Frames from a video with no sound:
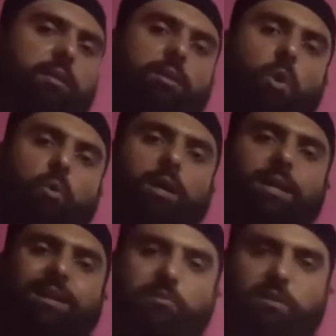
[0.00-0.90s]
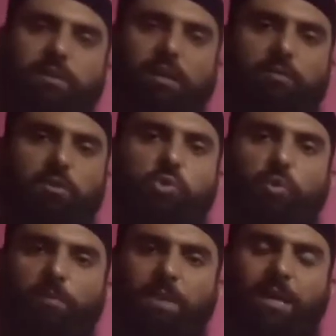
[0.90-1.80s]
The local anesthetics
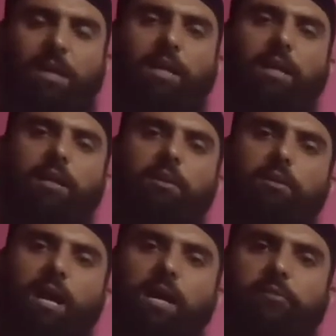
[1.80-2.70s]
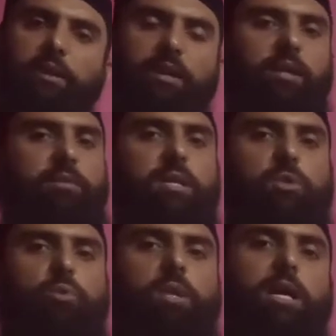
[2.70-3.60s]
should be not
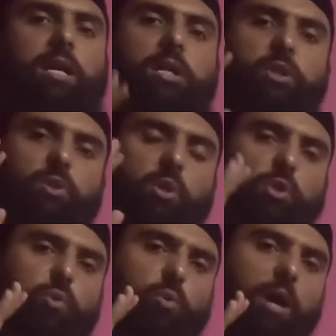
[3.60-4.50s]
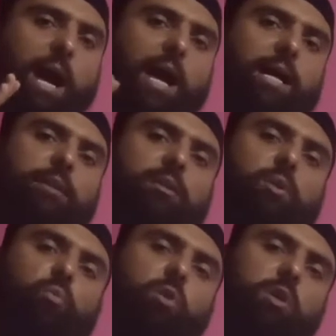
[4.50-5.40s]
irritant to the tissue. Either
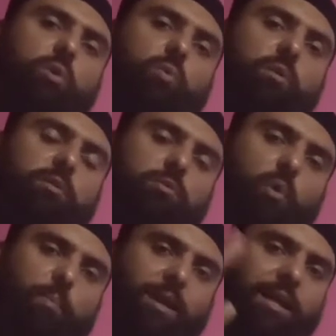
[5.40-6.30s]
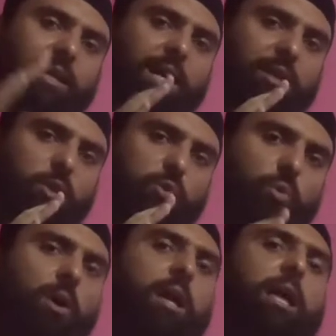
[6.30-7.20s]
we use topically on tissue,
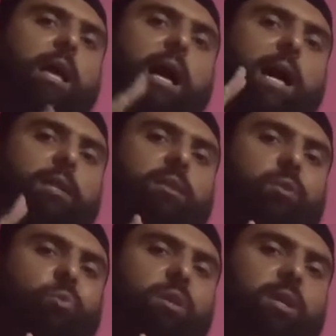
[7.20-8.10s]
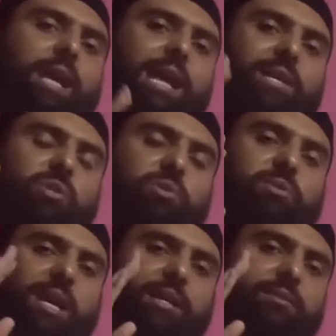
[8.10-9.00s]
either we
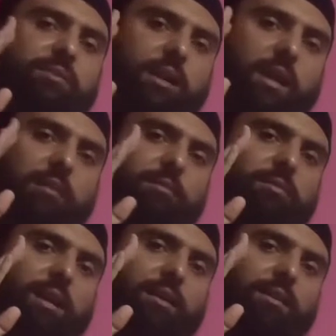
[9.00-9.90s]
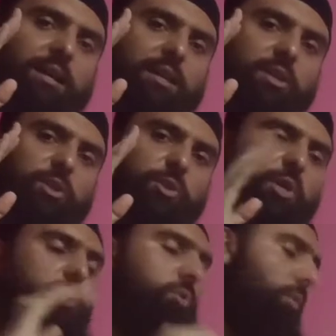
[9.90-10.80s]
inject inside the
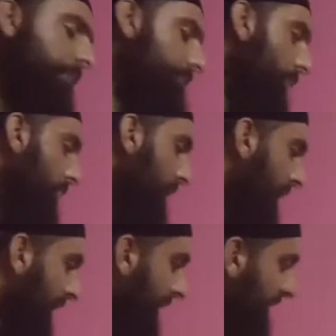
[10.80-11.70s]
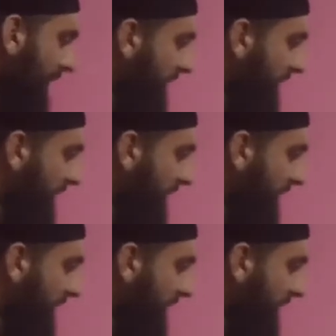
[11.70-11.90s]
tissue. The